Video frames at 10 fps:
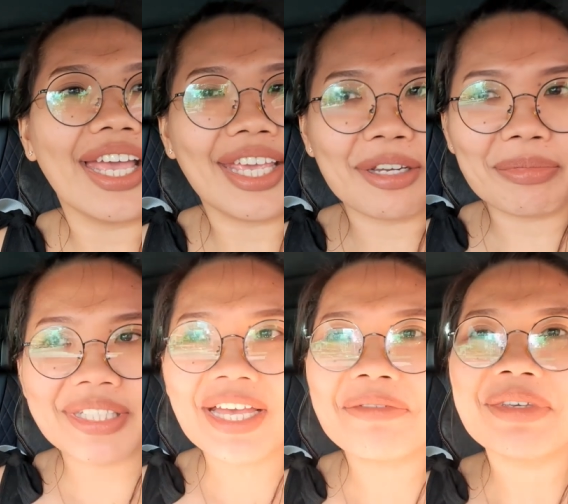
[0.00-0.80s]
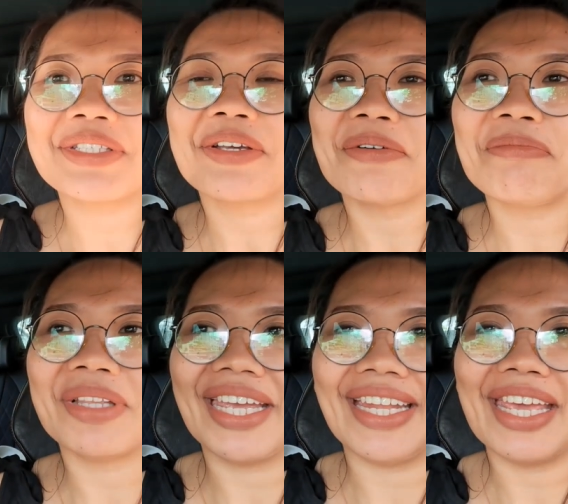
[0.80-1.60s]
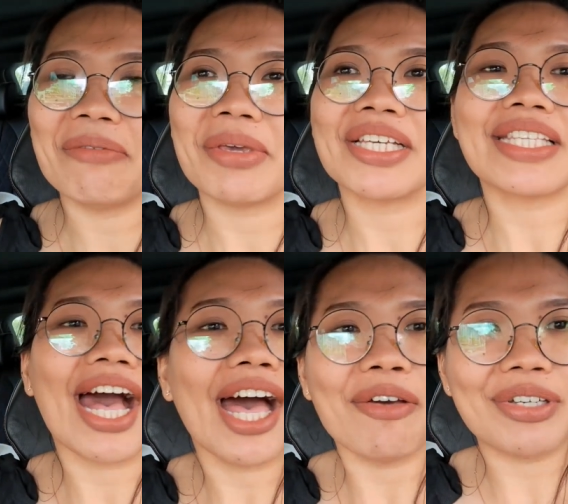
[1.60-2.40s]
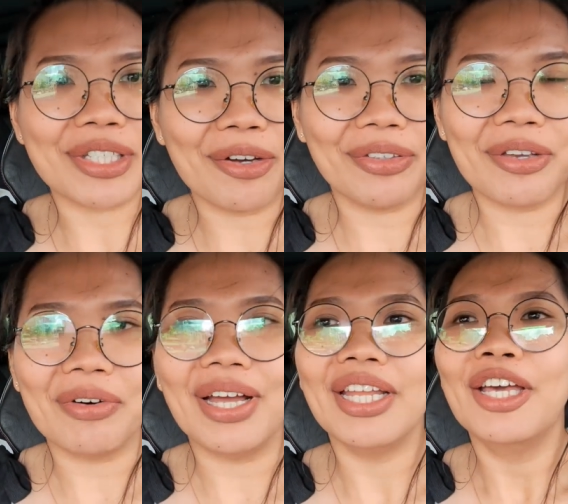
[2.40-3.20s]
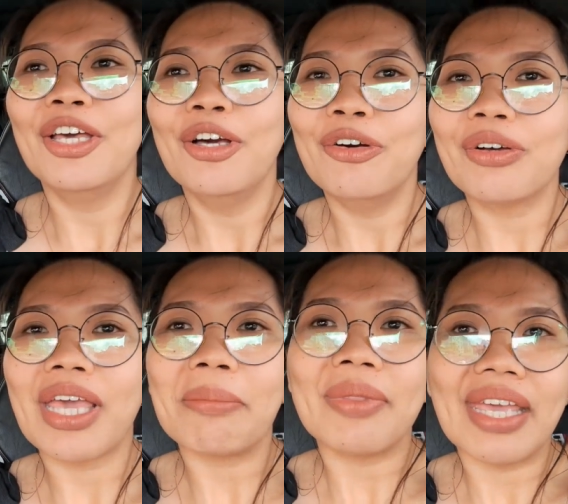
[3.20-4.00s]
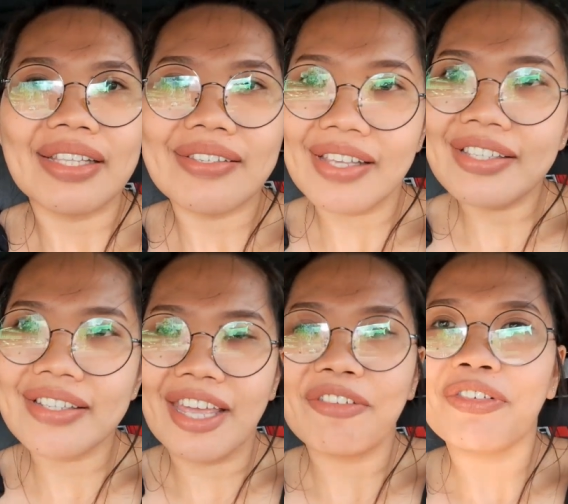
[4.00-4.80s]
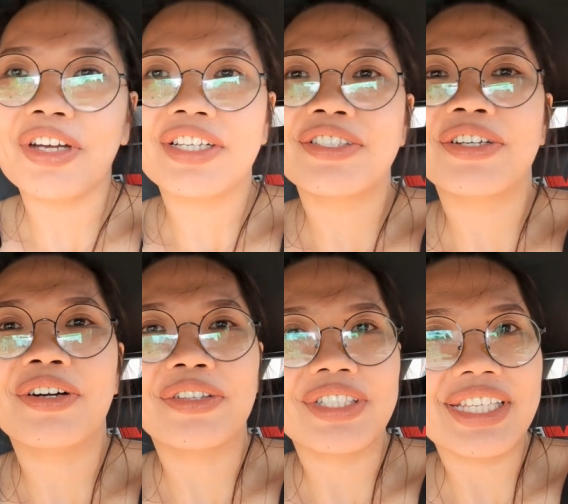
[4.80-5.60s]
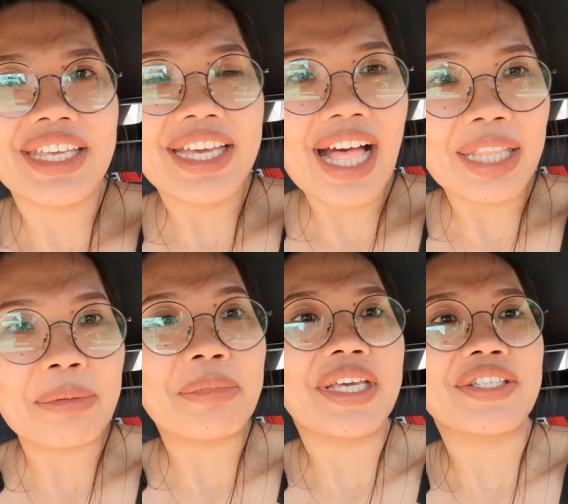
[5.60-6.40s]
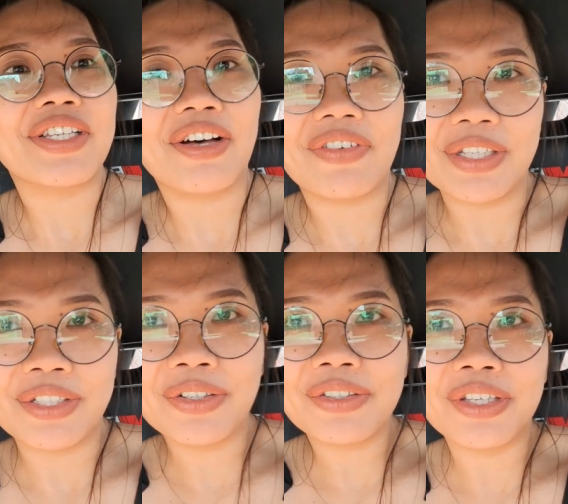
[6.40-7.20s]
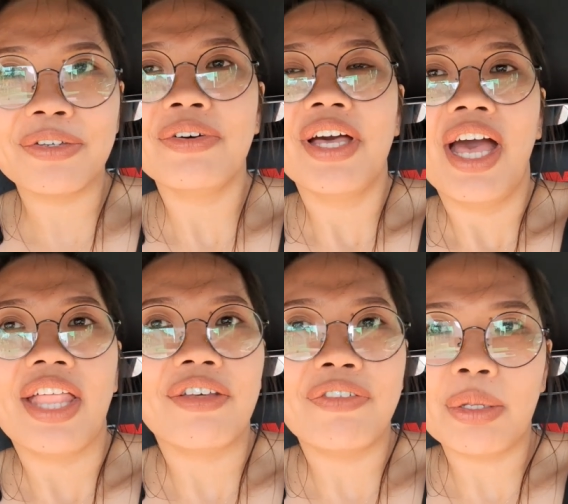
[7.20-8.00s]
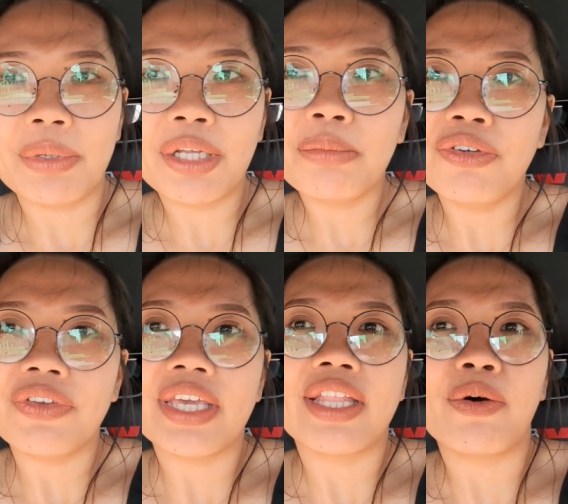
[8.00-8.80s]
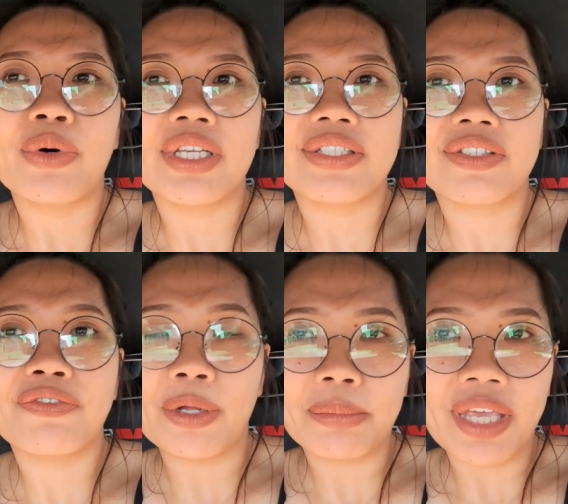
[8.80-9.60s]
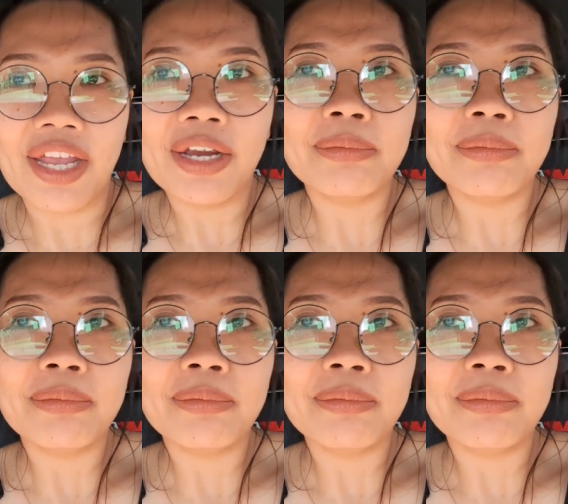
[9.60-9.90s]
here beside me is complaining because I was the only one who kept insisting for us to go to St. Gallen because of, I told you, the Filipino movie that was filmed here.